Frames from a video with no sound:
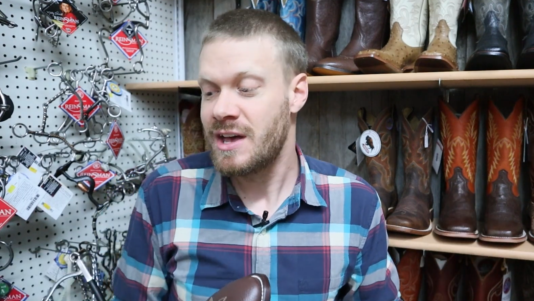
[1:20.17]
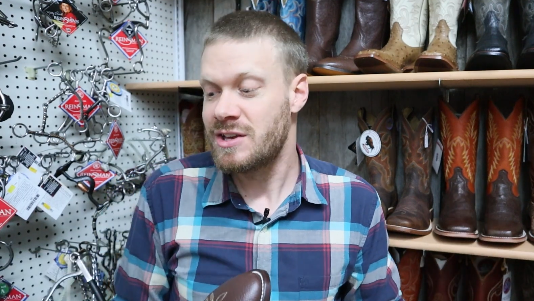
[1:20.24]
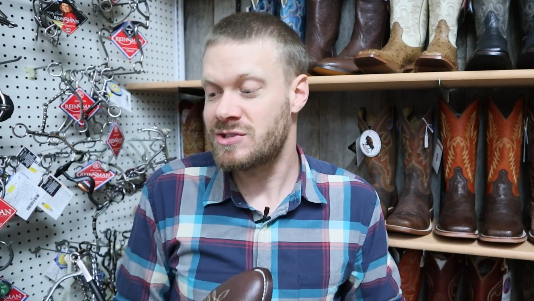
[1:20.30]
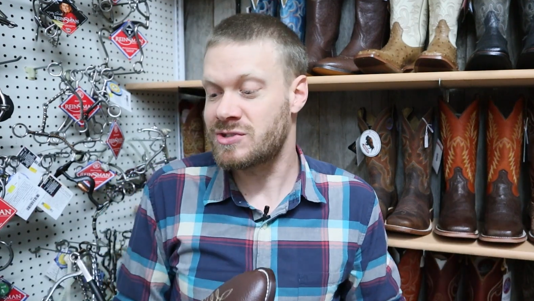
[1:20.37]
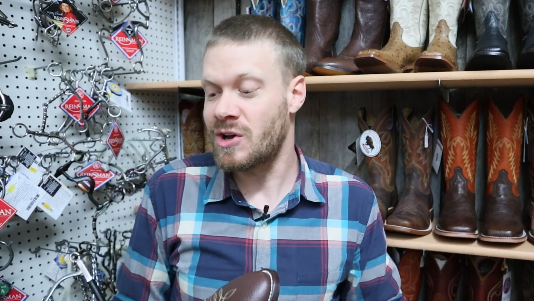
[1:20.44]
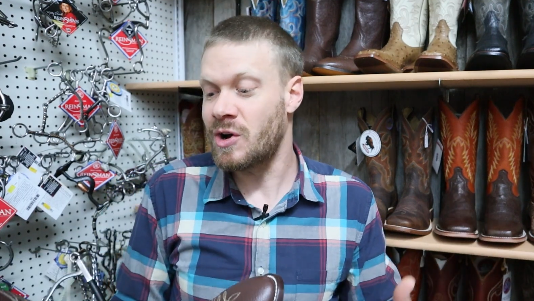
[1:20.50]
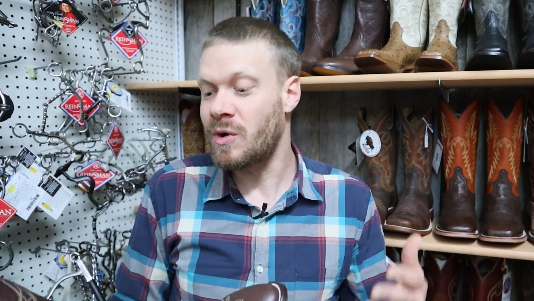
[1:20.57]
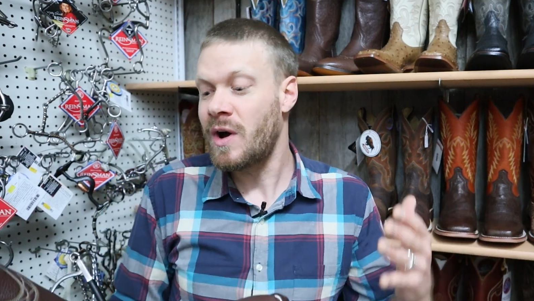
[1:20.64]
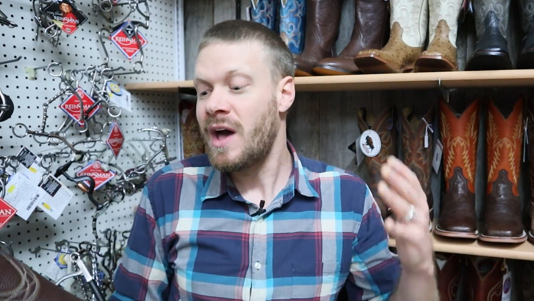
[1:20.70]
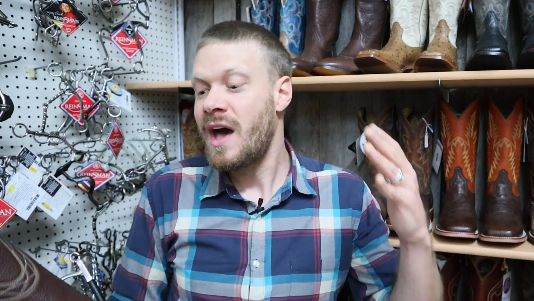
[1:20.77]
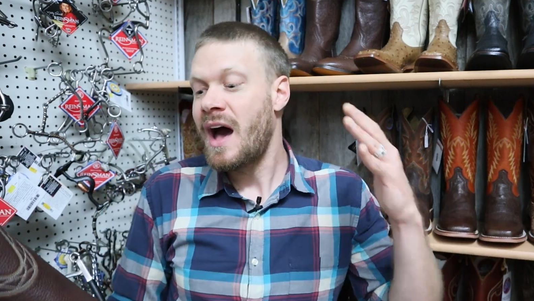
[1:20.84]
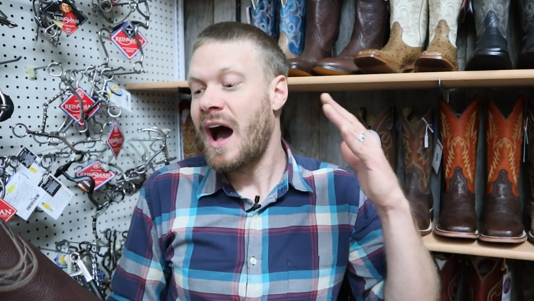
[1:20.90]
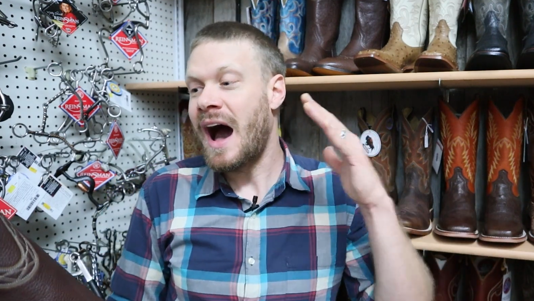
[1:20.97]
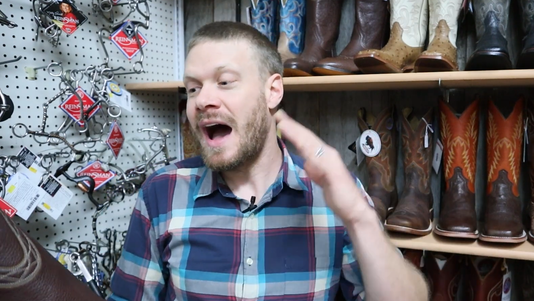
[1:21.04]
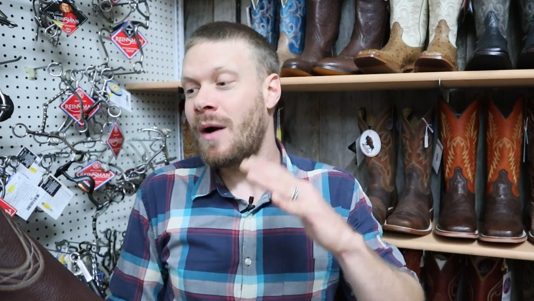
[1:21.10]
So
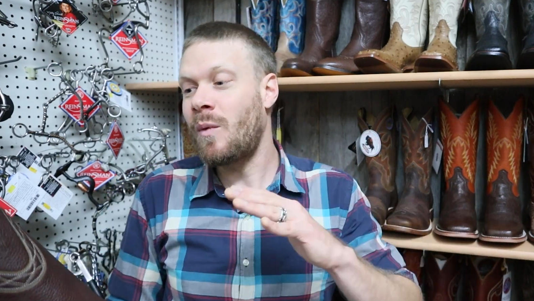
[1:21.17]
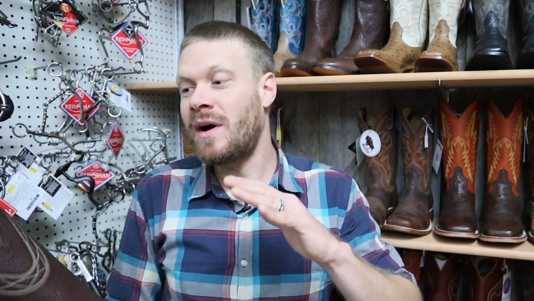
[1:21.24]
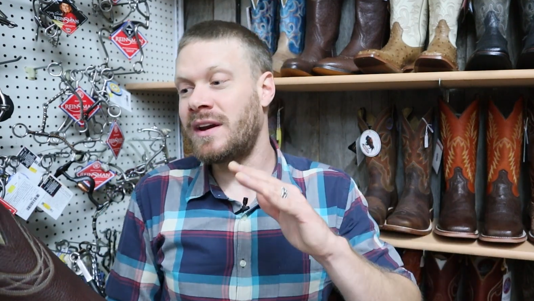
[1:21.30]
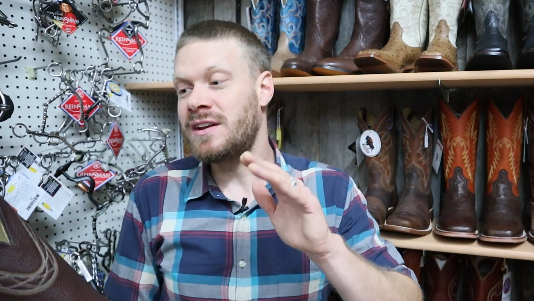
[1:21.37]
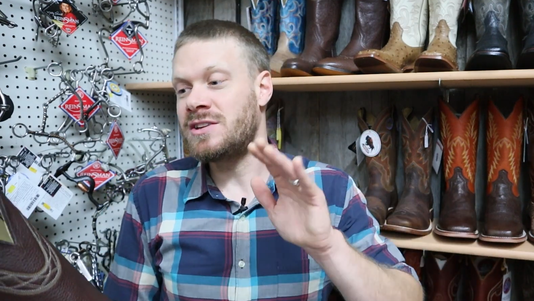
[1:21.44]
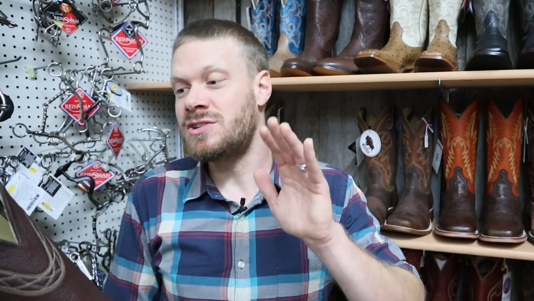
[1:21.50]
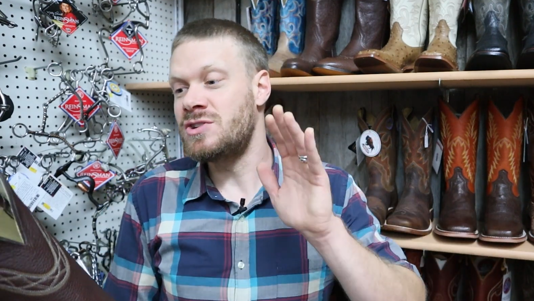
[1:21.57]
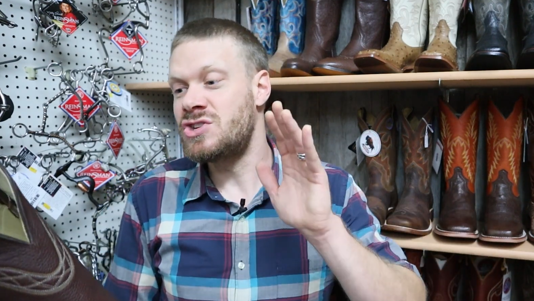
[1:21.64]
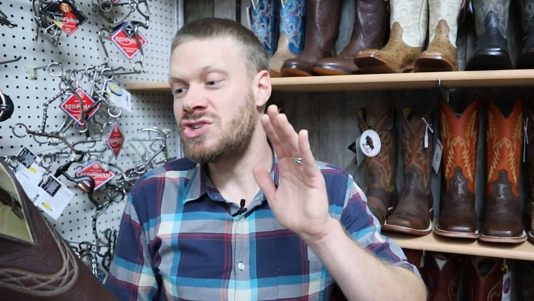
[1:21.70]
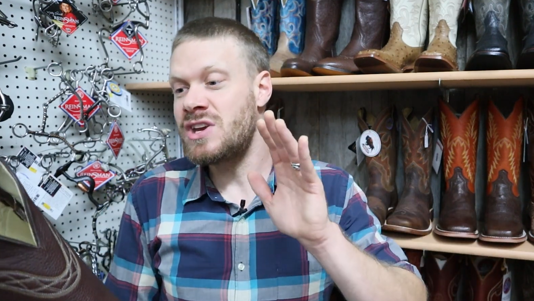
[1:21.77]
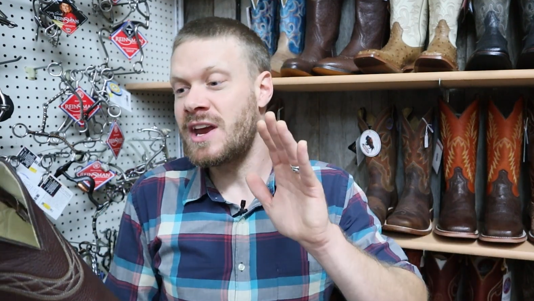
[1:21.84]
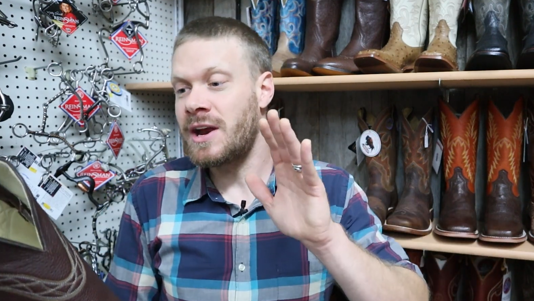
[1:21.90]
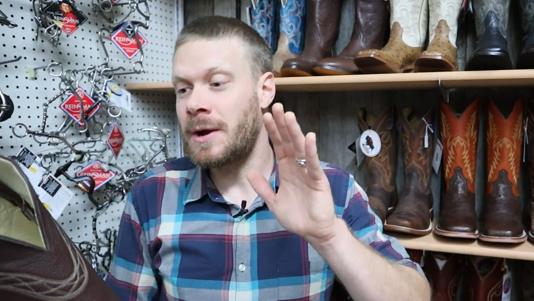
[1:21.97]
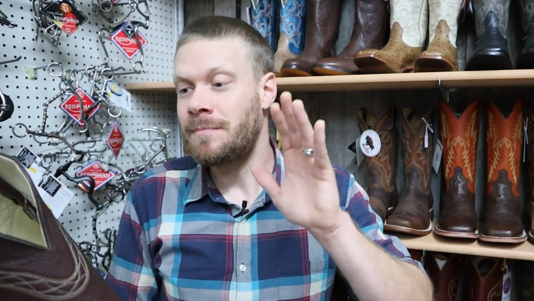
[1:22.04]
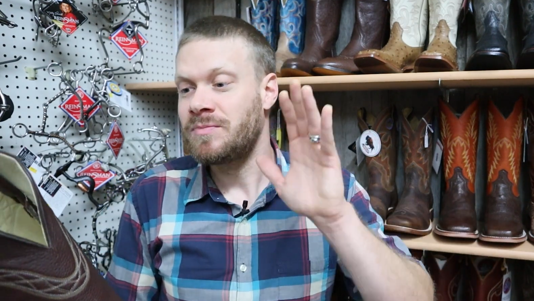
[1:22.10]
I wanted to
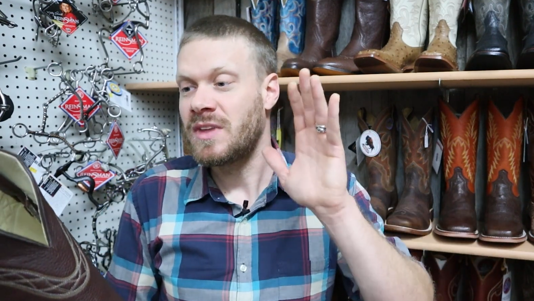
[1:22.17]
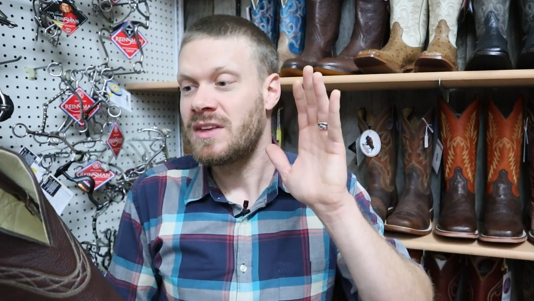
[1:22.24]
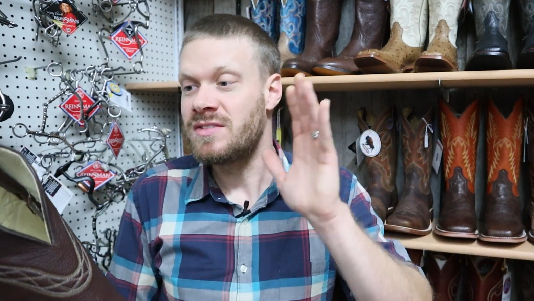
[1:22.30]
share